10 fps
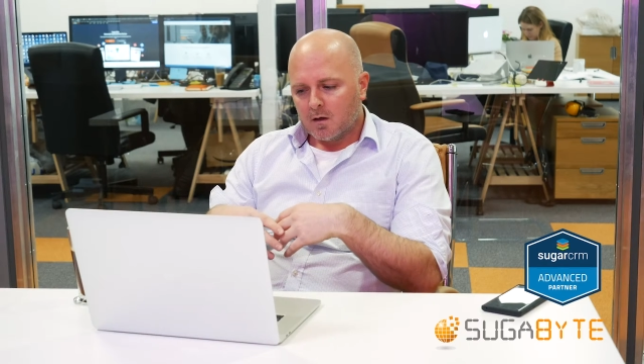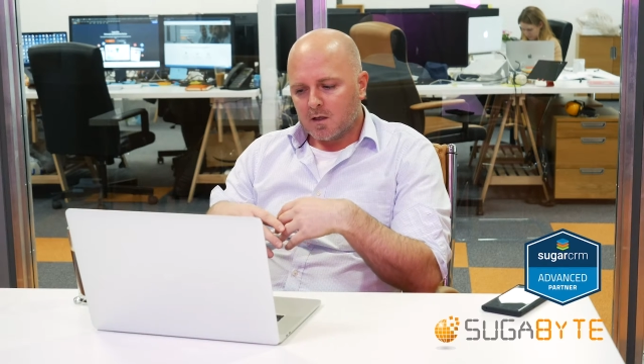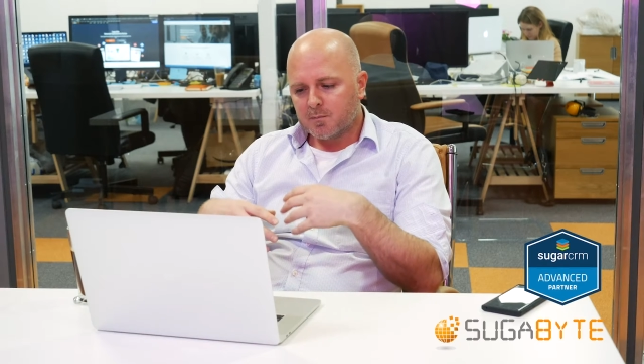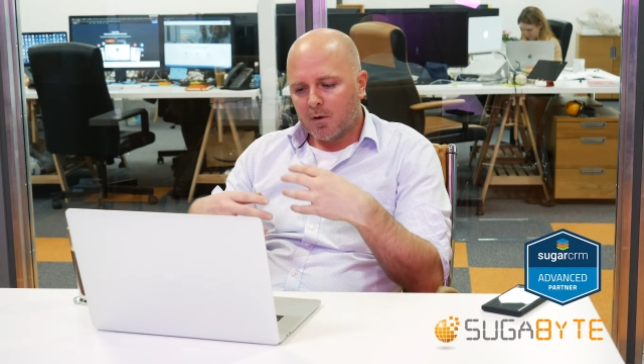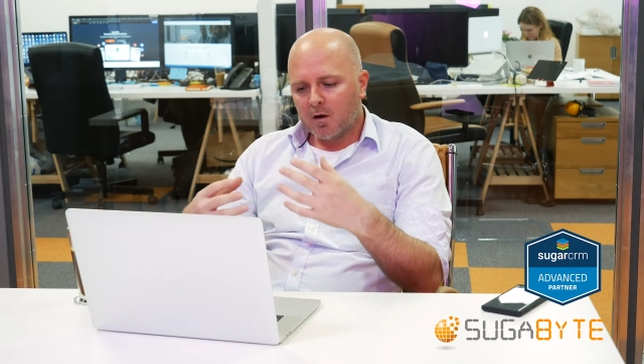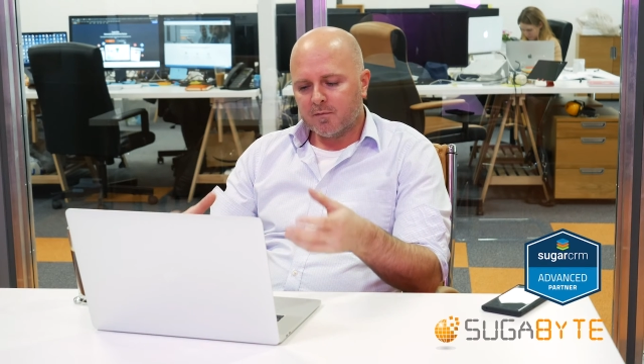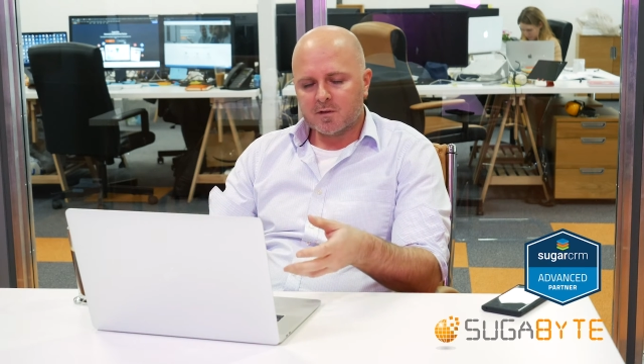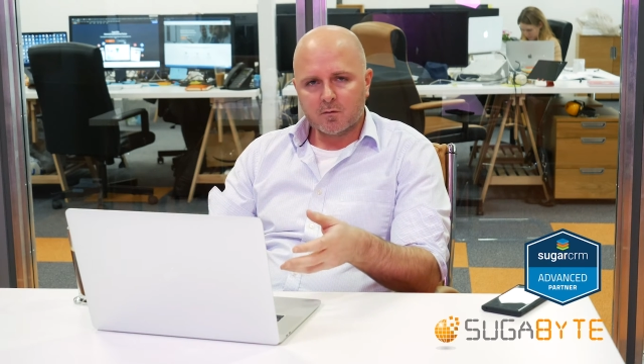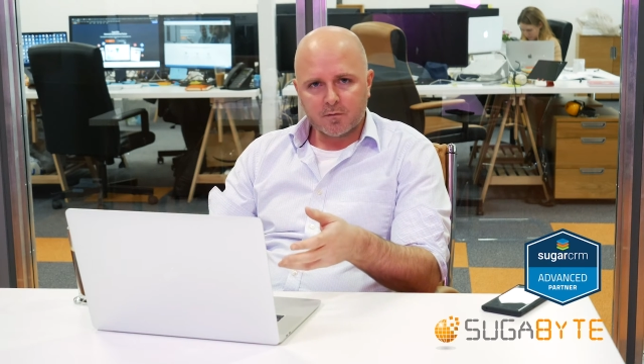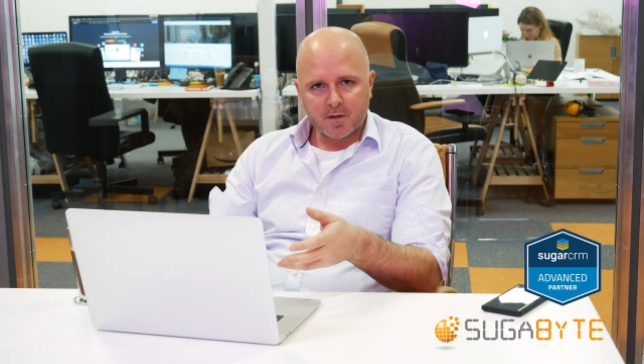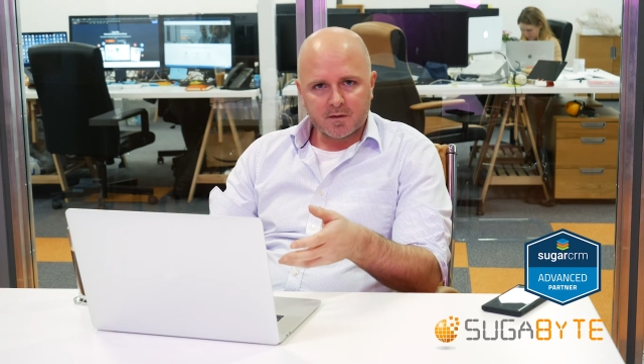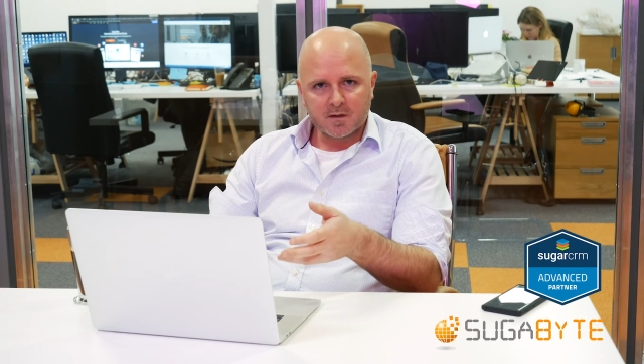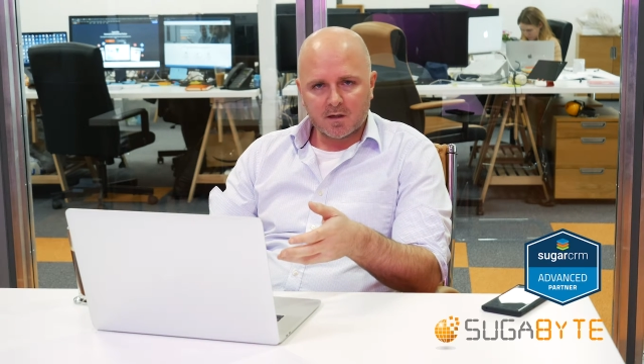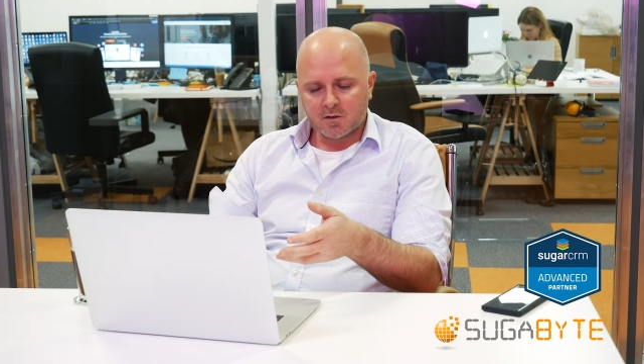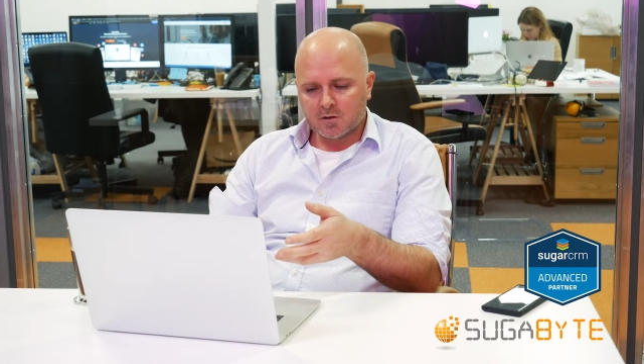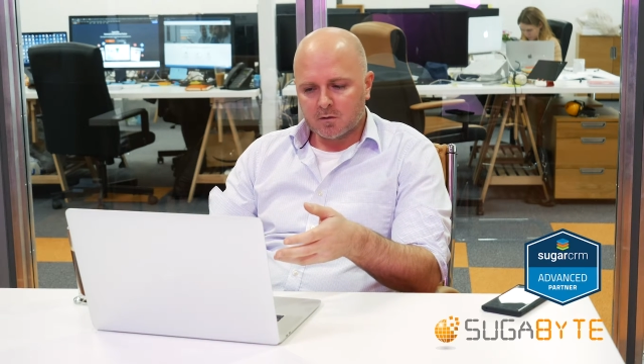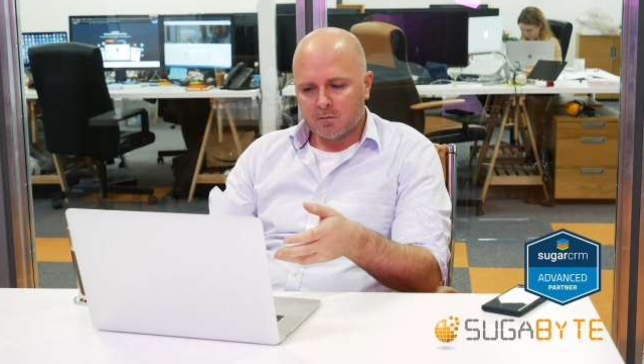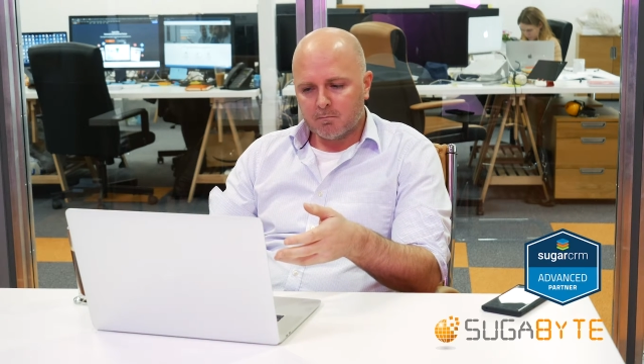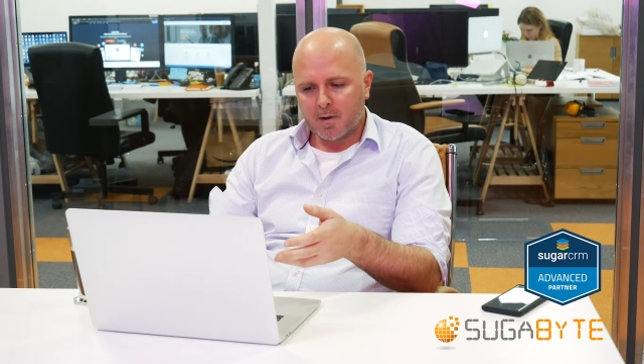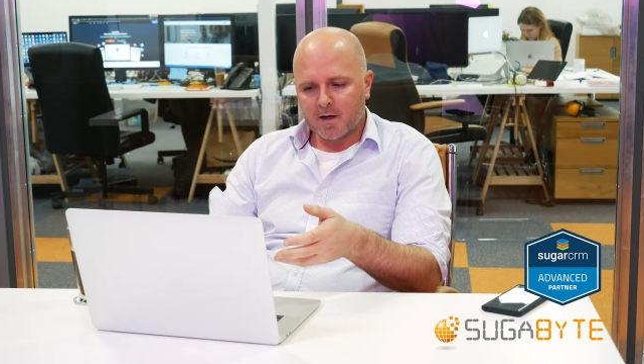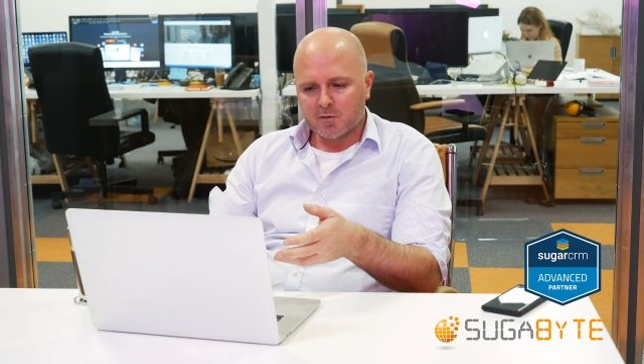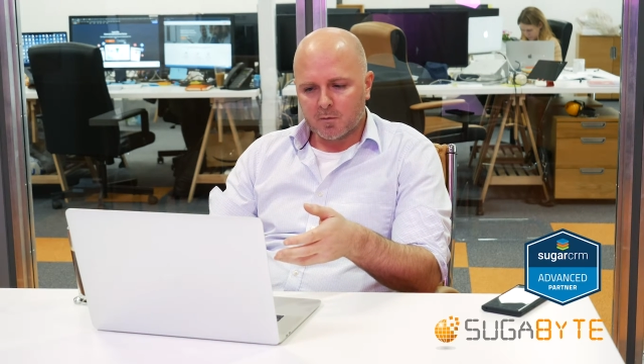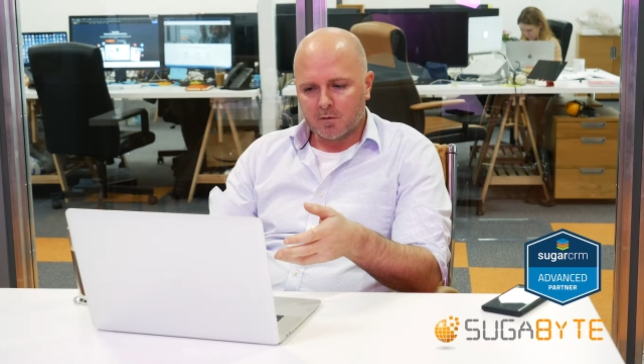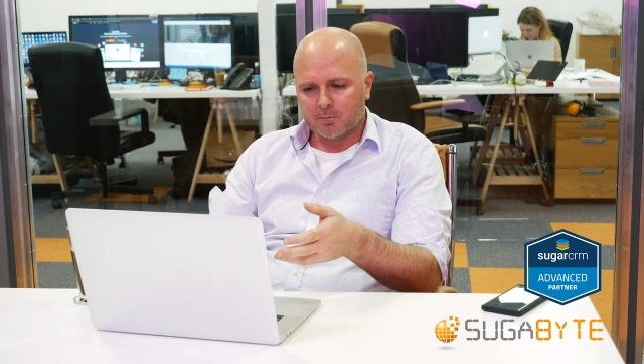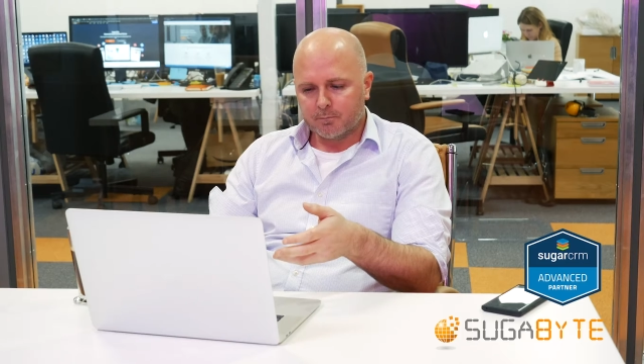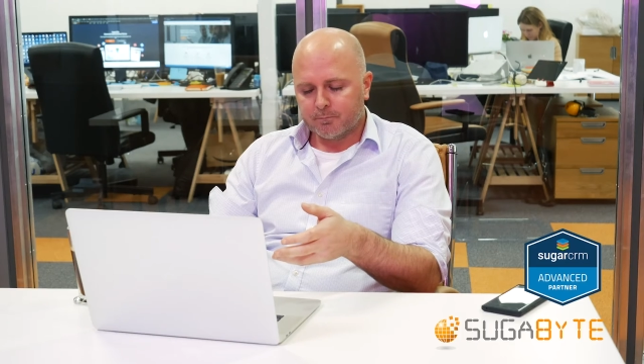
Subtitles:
as part of its authentication management.